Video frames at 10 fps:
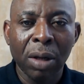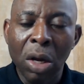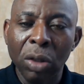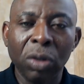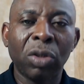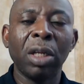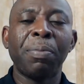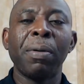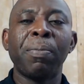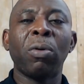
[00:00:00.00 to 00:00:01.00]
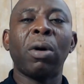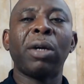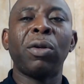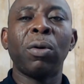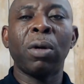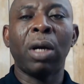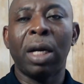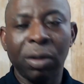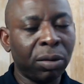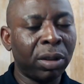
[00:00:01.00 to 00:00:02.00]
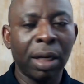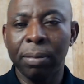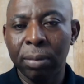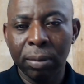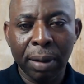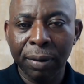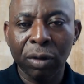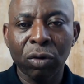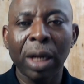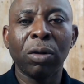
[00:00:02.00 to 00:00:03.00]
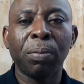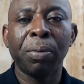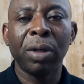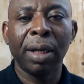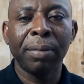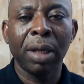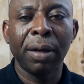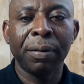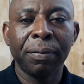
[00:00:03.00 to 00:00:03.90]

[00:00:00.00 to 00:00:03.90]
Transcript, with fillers: You see, the people who are yoga, I use them, I'm not trying to put them down.